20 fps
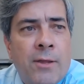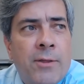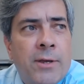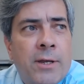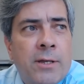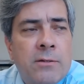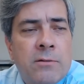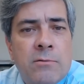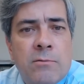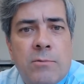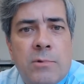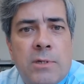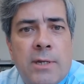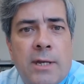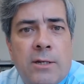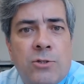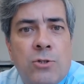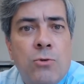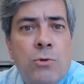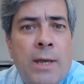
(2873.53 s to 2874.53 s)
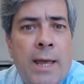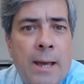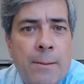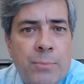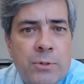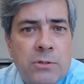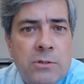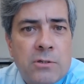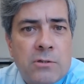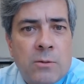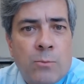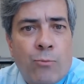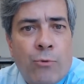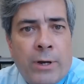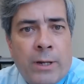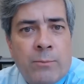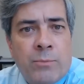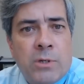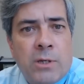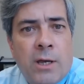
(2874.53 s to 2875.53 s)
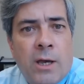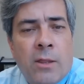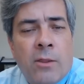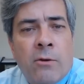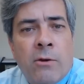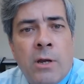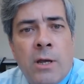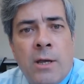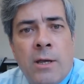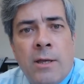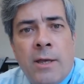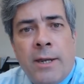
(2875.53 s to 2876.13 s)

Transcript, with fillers: and now they can take two campuses and bring them together.